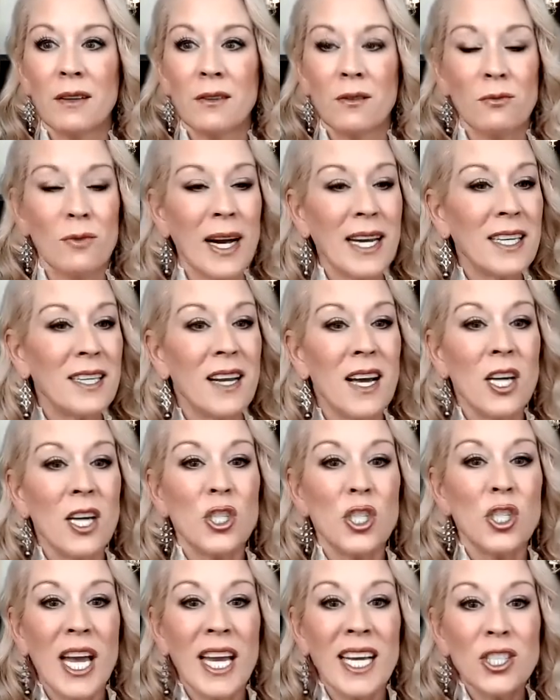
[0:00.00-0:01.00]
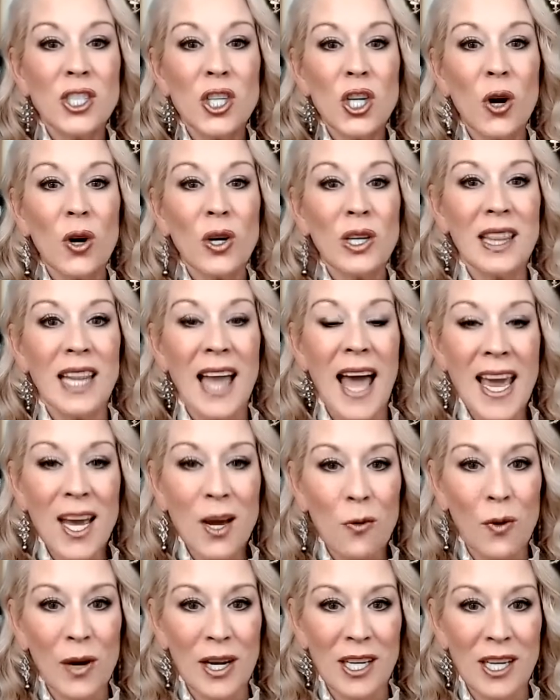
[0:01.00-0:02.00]
right? Changing our
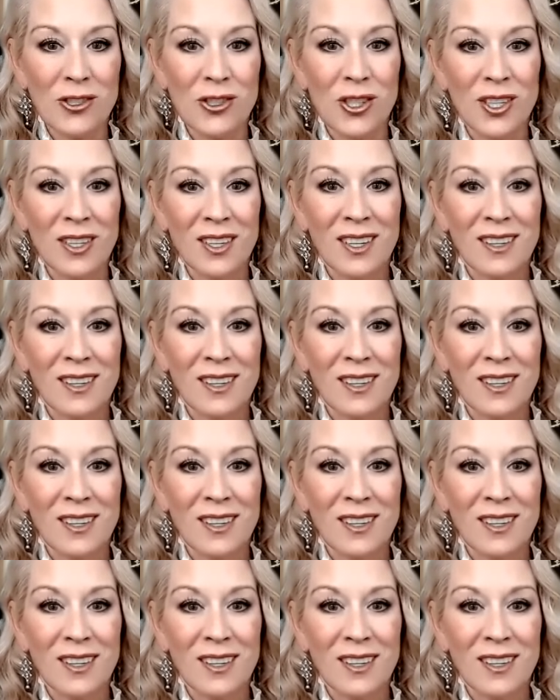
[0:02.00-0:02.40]
language.